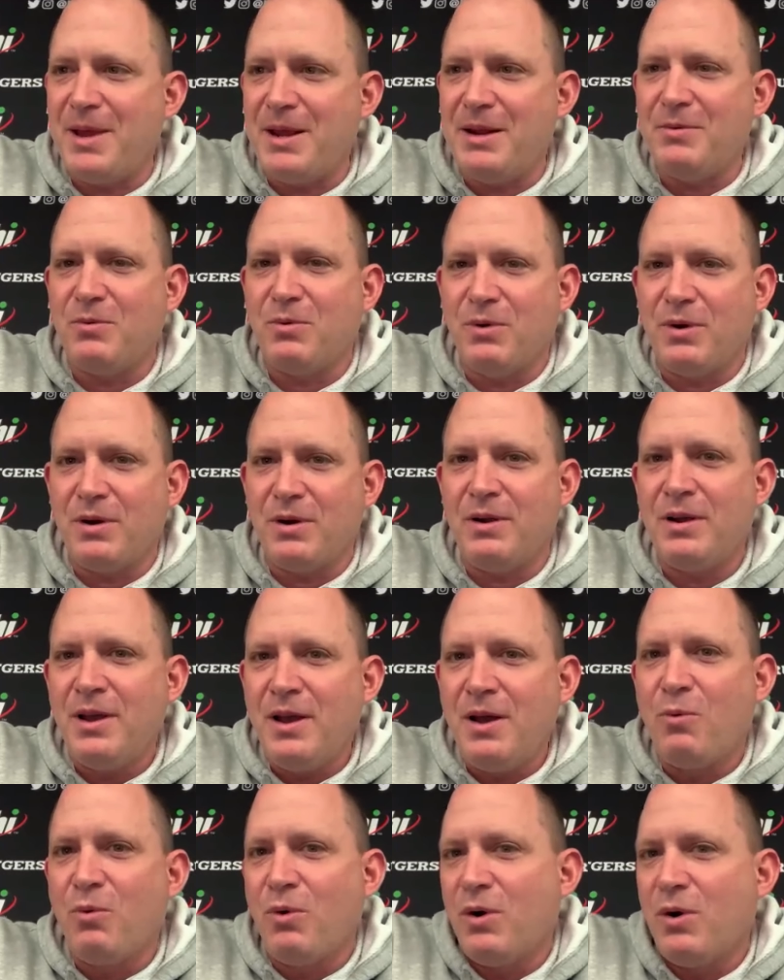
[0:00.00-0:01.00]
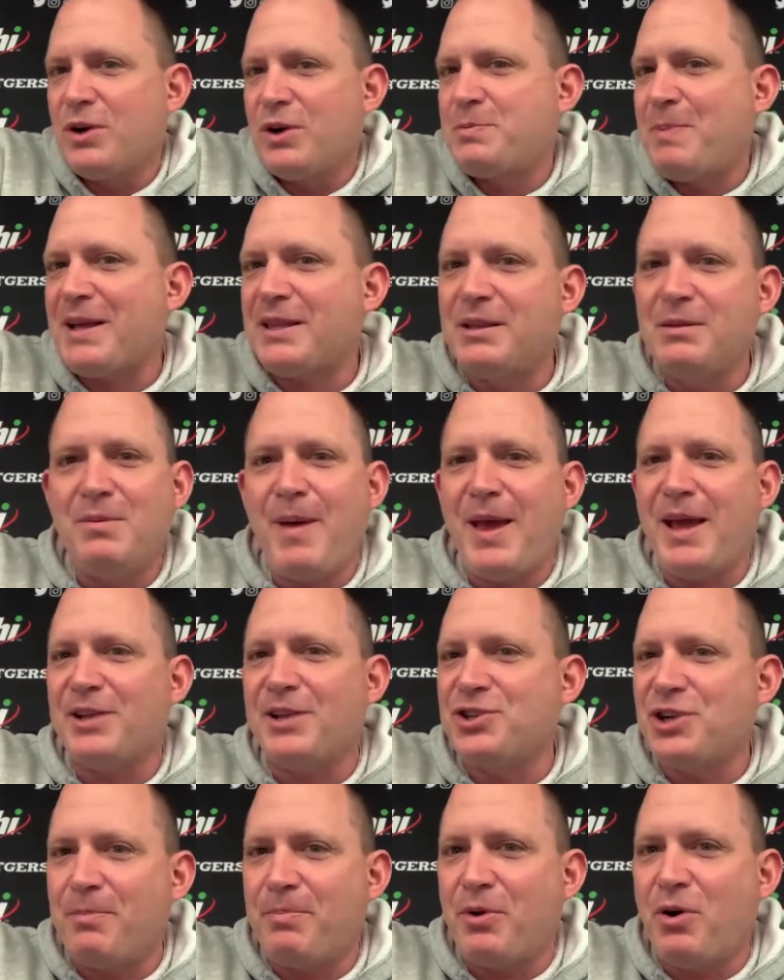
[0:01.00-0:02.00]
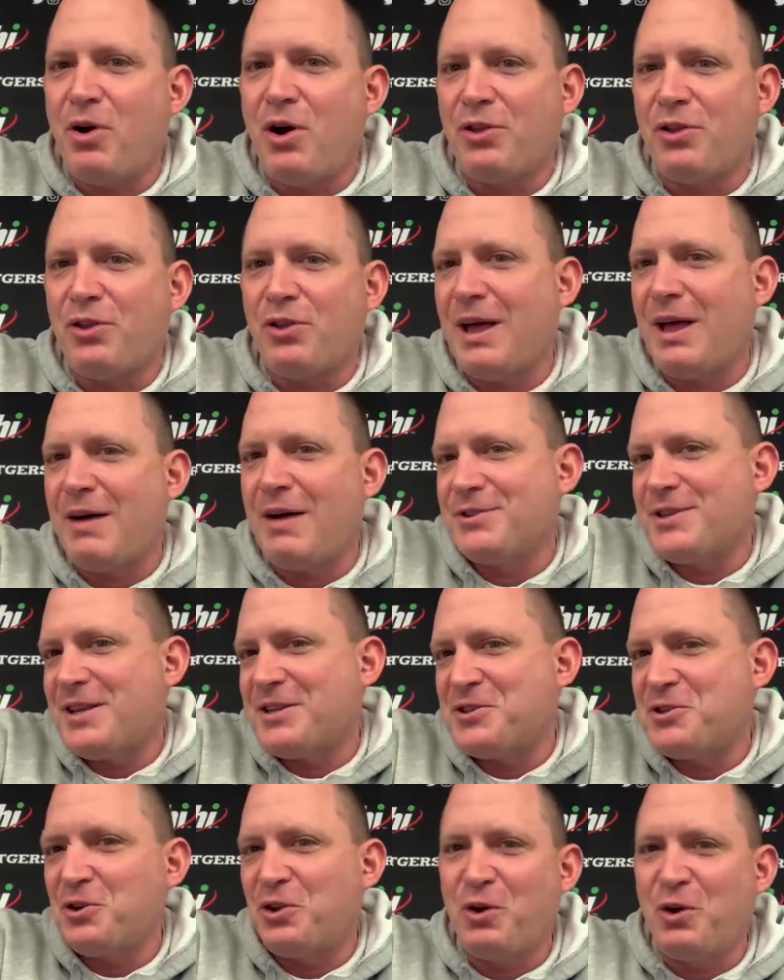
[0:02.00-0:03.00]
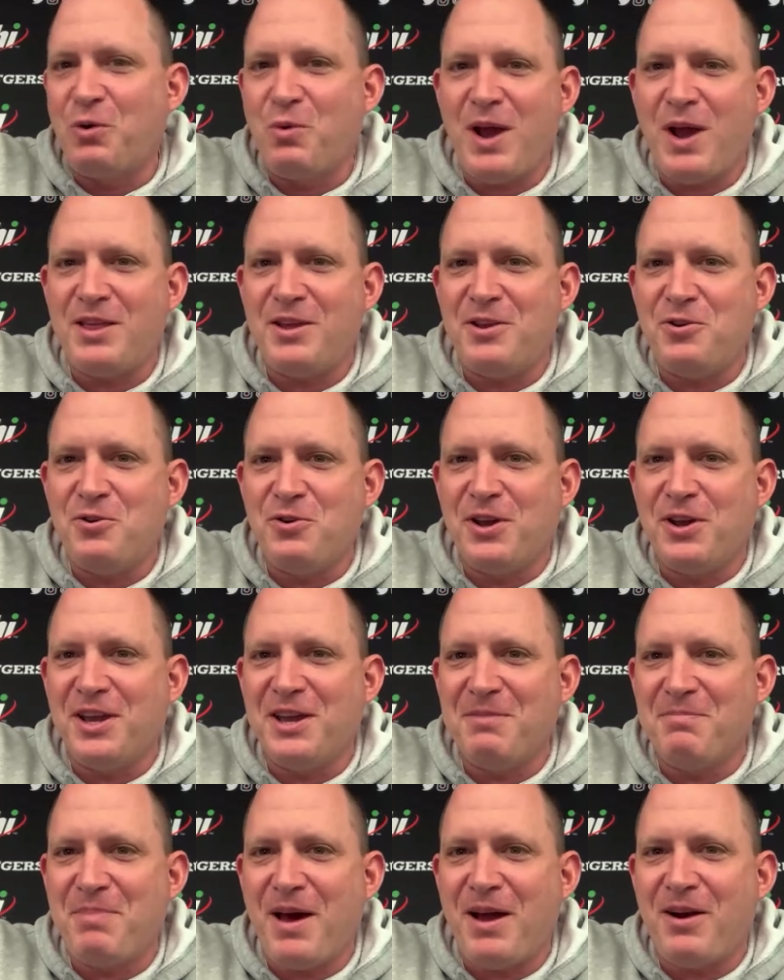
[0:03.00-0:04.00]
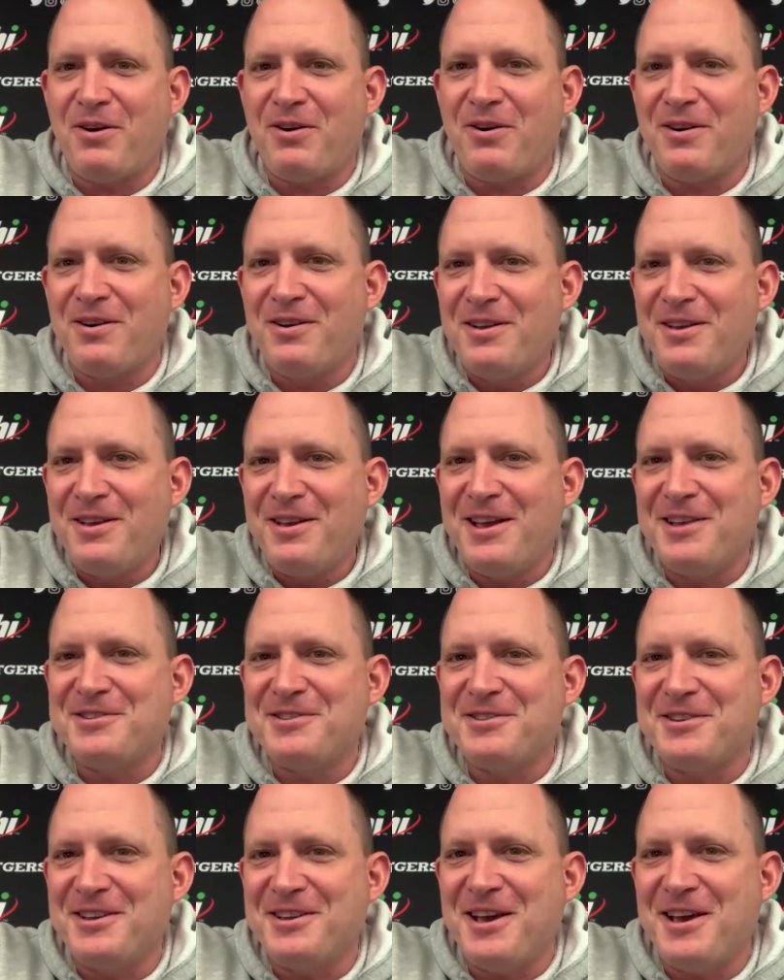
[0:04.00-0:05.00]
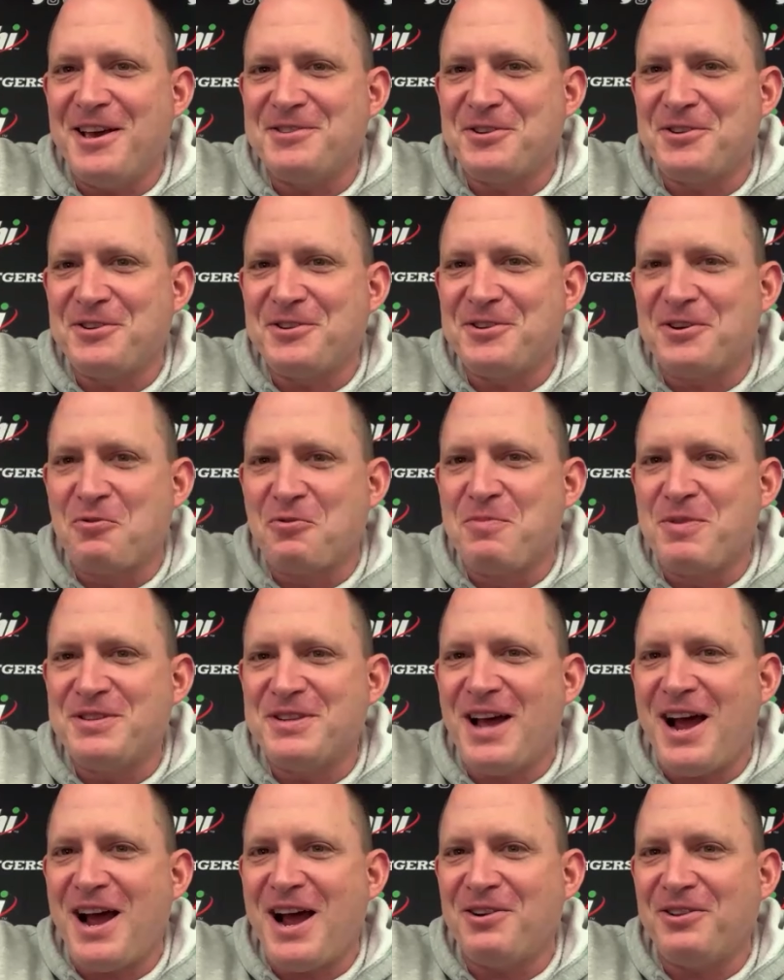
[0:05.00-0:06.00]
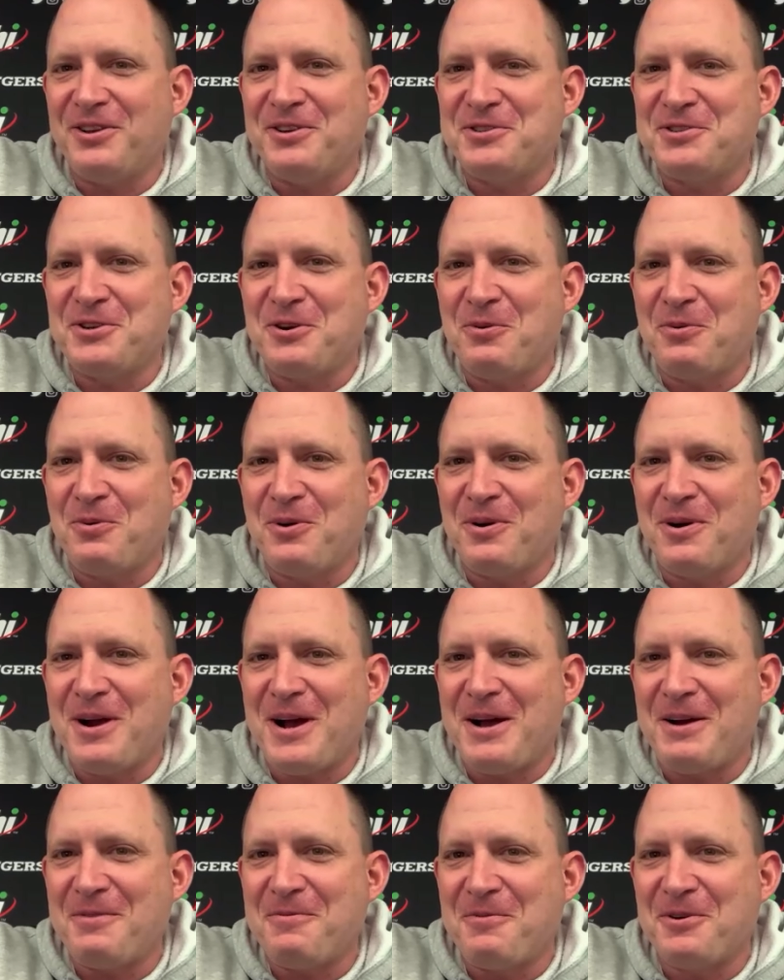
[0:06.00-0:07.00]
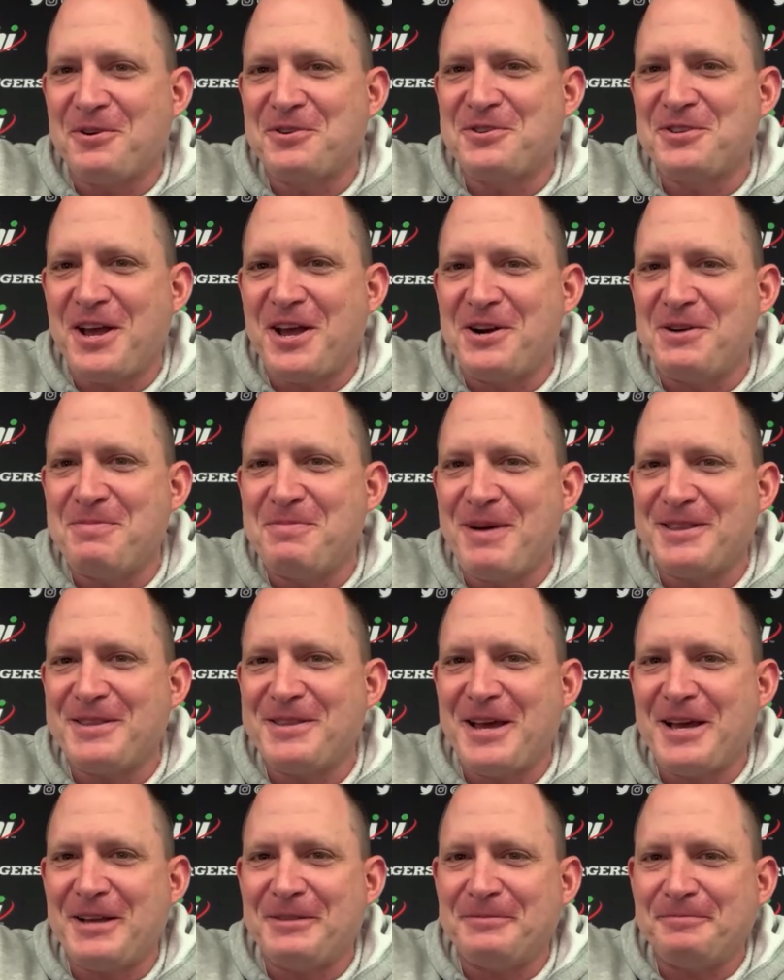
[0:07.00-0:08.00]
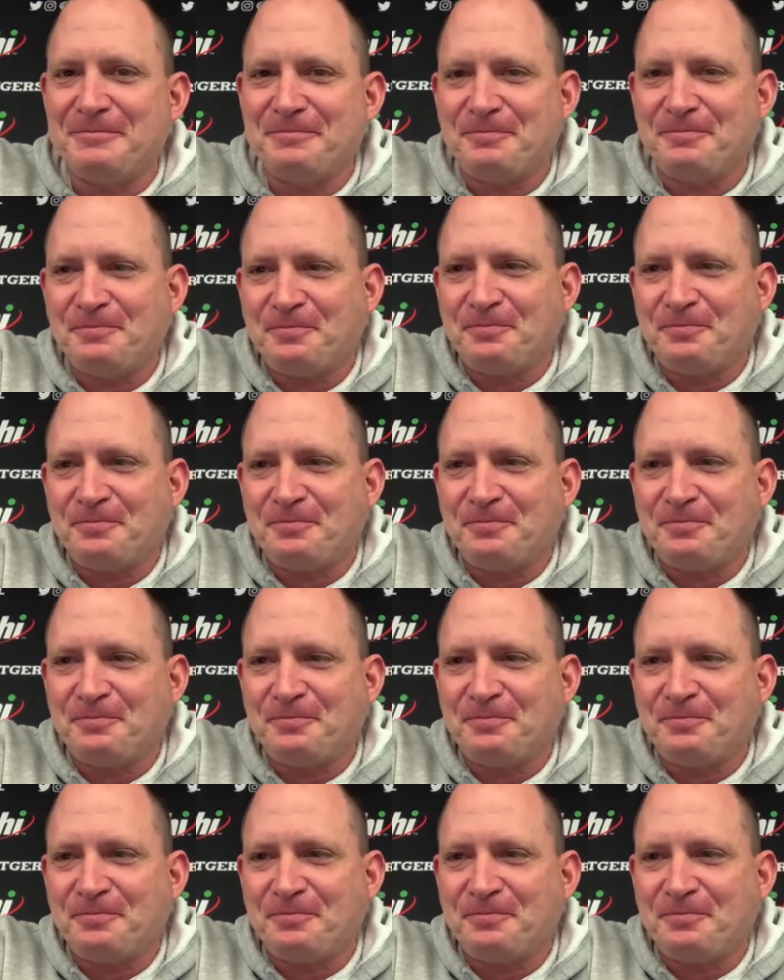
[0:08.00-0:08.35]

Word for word: I mean we're we're expecting to make a jump at all three levels. That's the only way that you can get better as a as a group entirely. So we're uh, we're excited about that.